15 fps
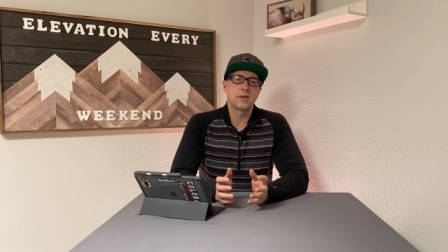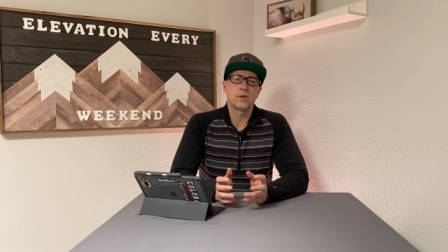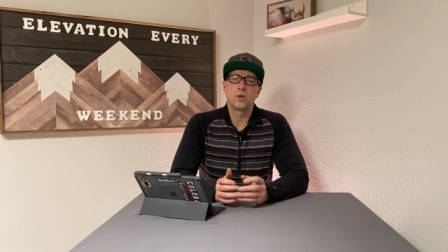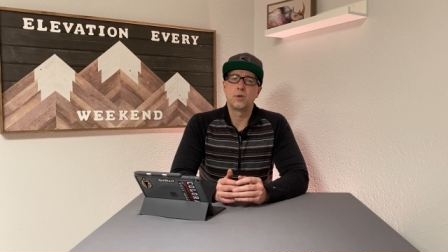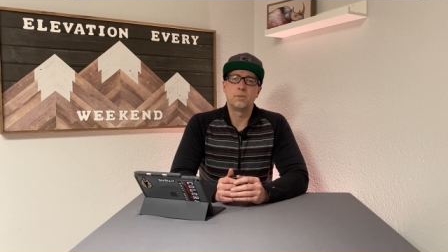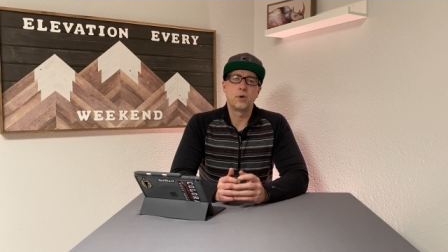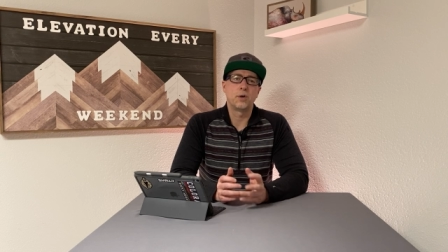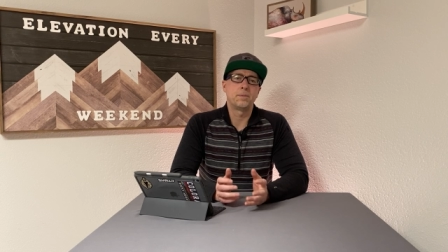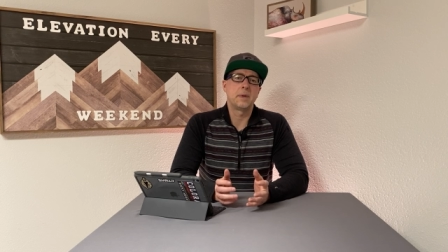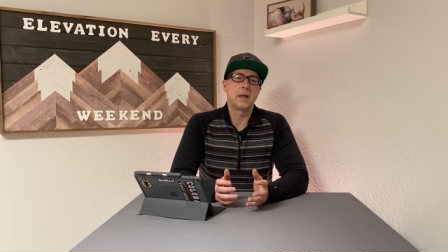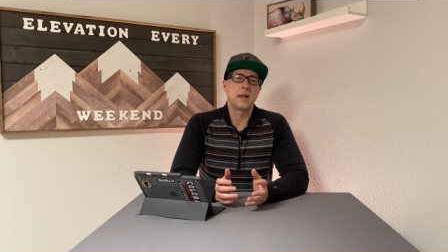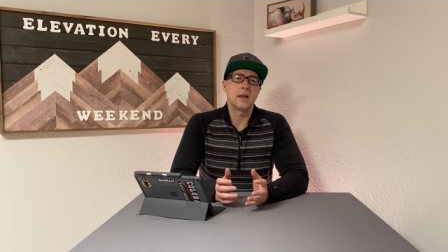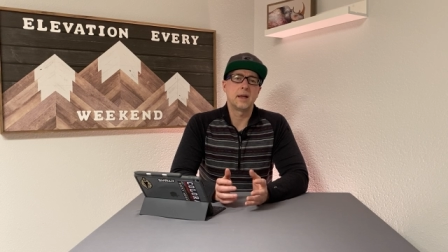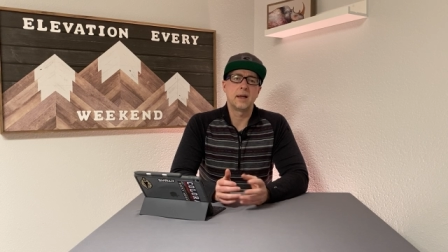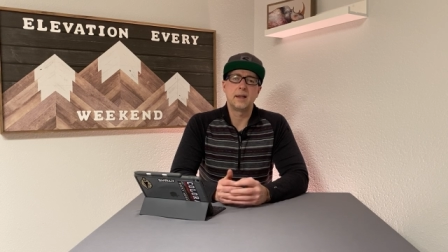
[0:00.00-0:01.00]
or
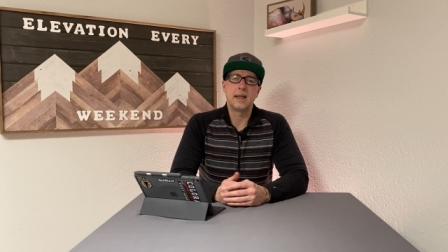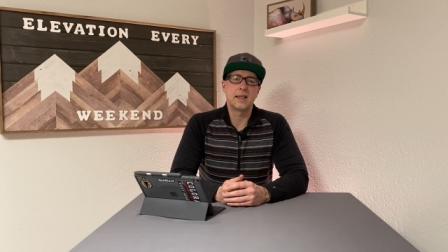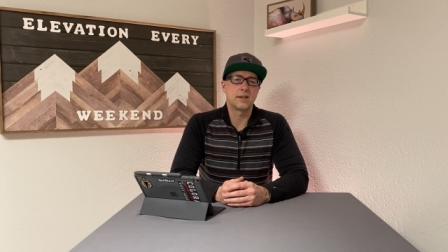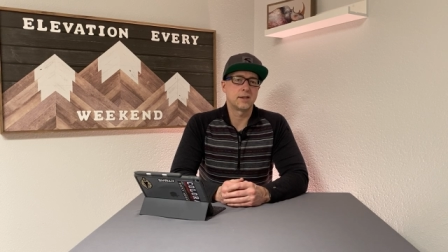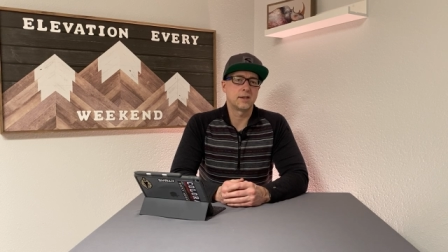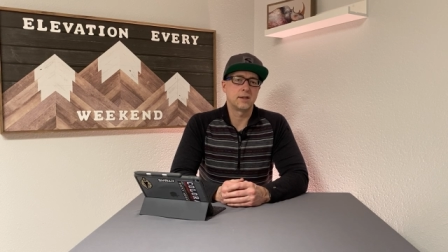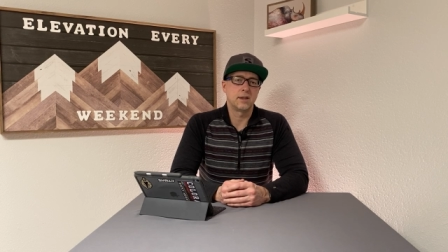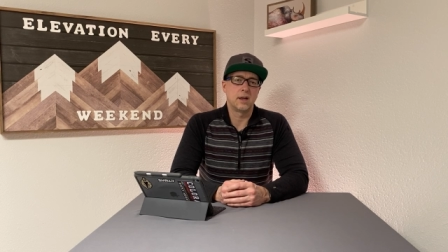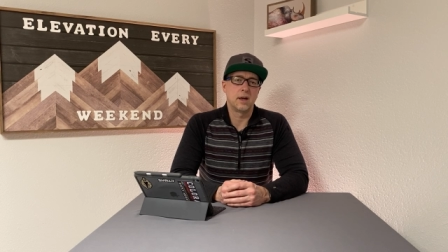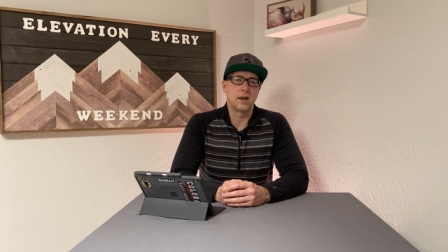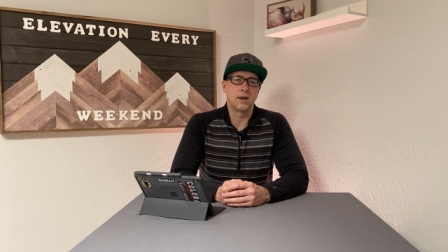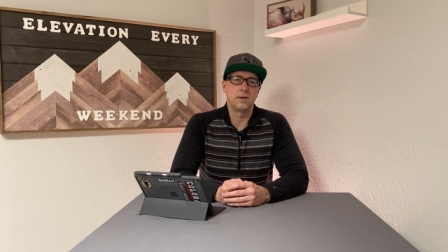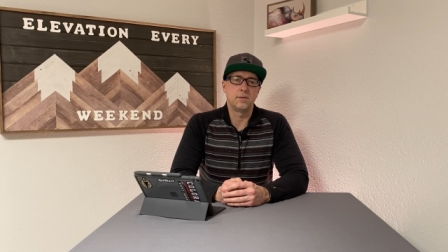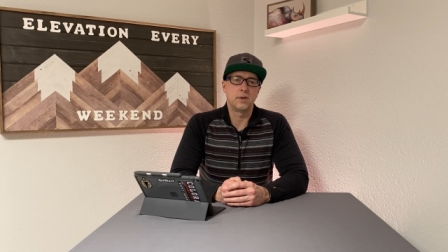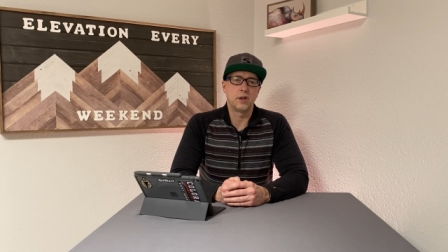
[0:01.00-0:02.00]
burping, and that's
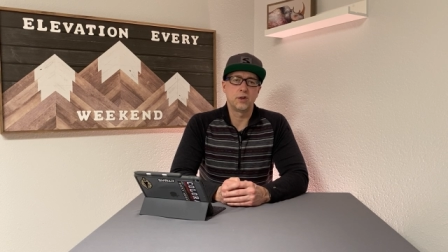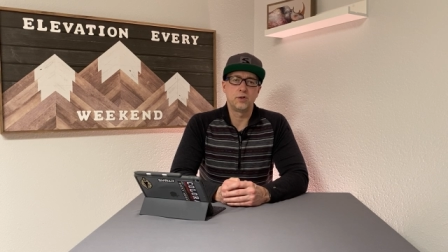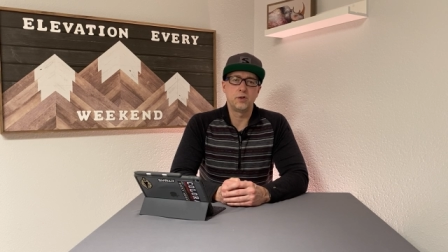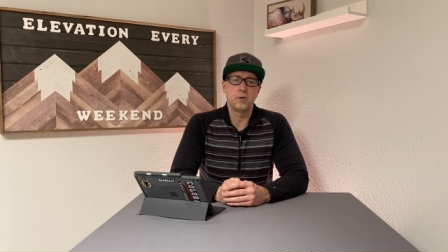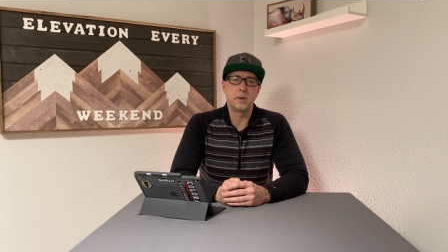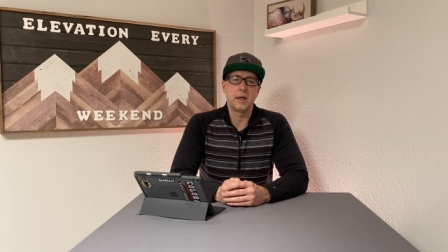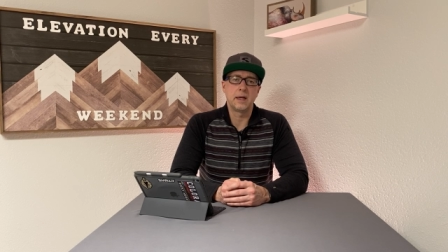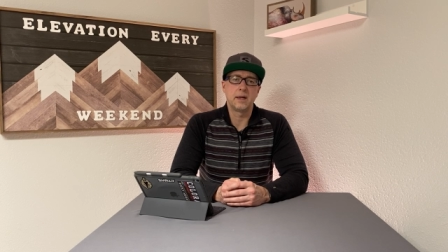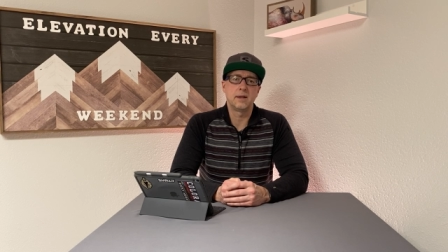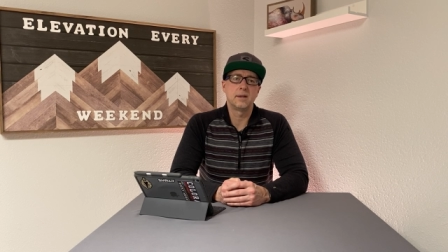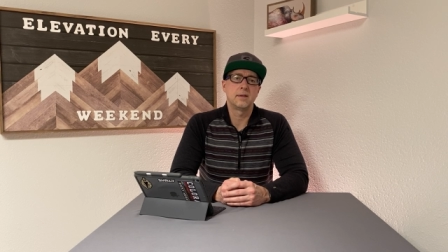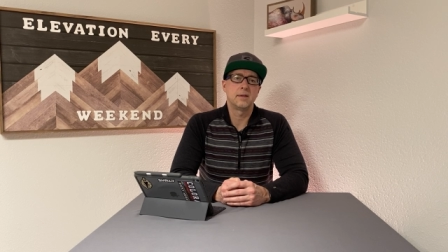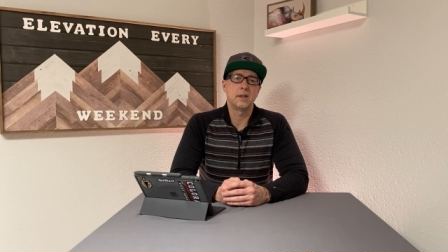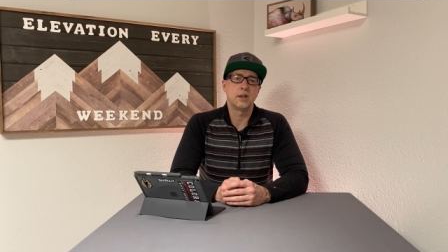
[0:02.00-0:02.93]
doing